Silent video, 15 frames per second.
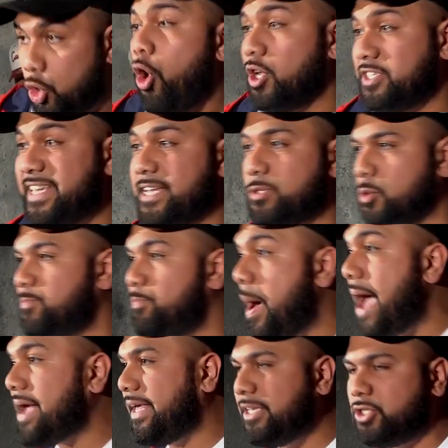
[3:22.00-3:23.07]
Cortex was
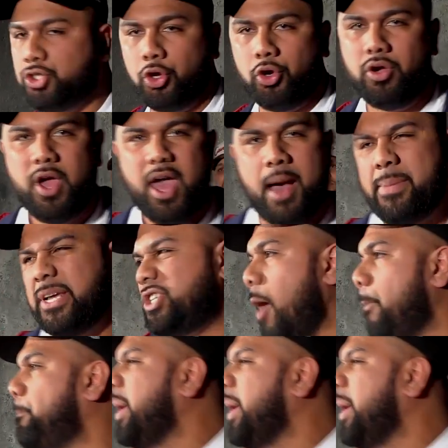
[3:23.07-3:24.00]
barking too. I made y'all